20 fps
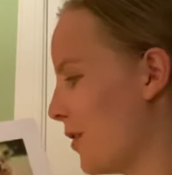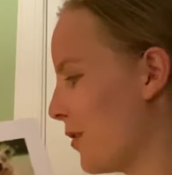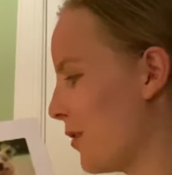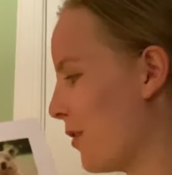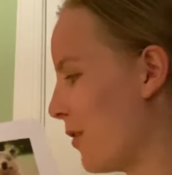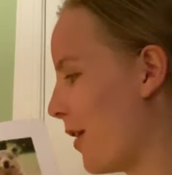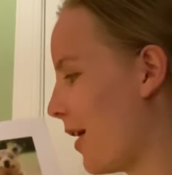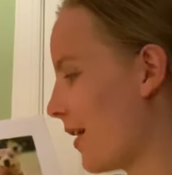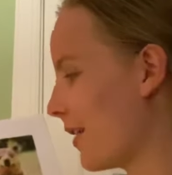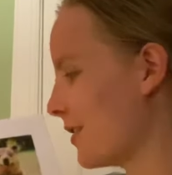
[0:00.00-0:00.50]

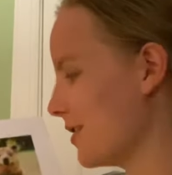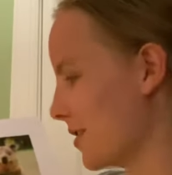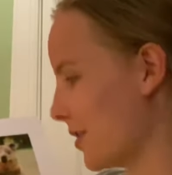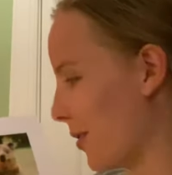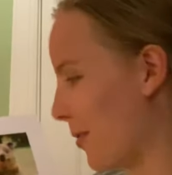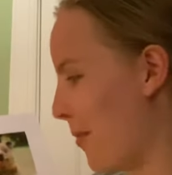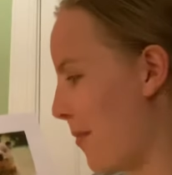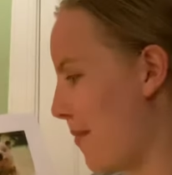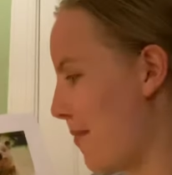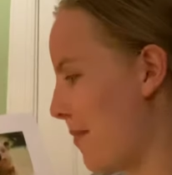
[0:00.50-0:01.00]
Quokkas are
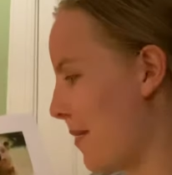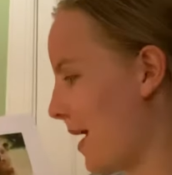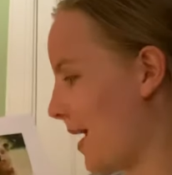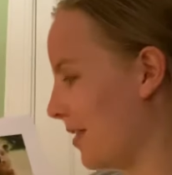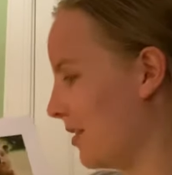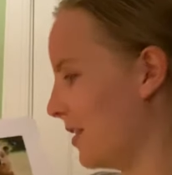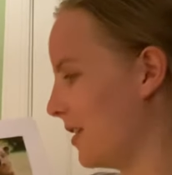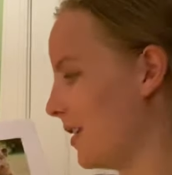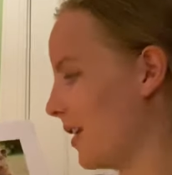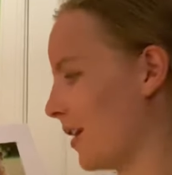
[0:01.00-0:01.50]

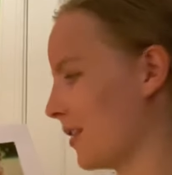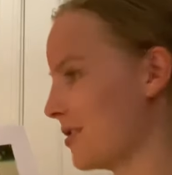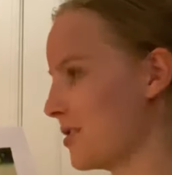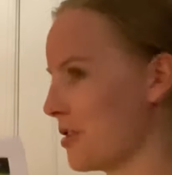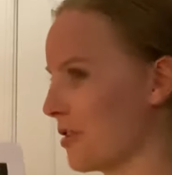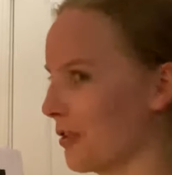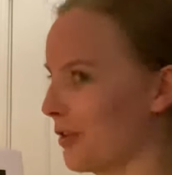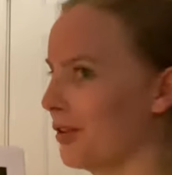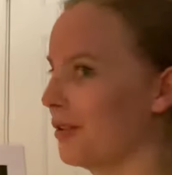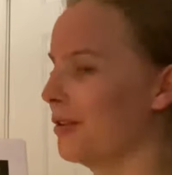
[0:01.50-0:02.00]
mainly
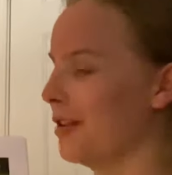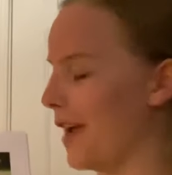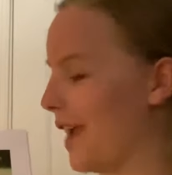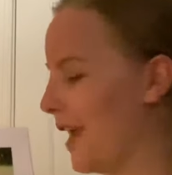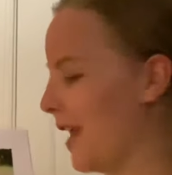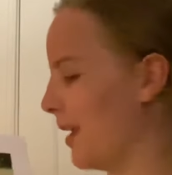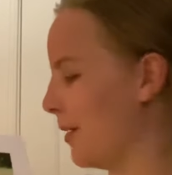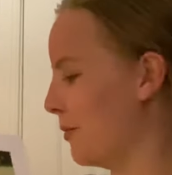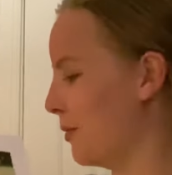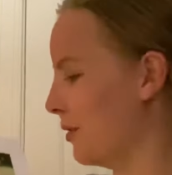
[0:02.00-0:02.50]
nocturnal
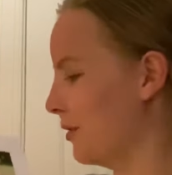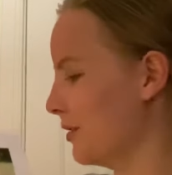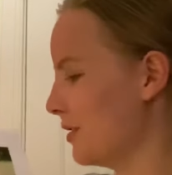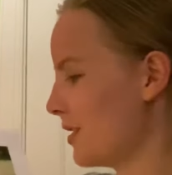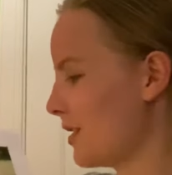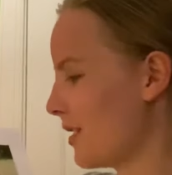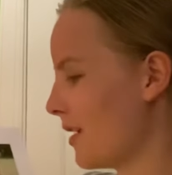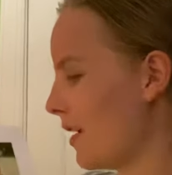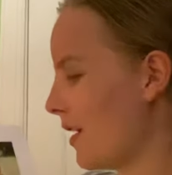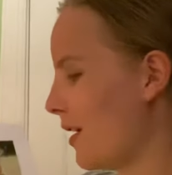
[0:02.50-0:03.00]

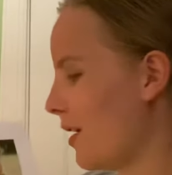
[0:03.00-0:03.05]
animals.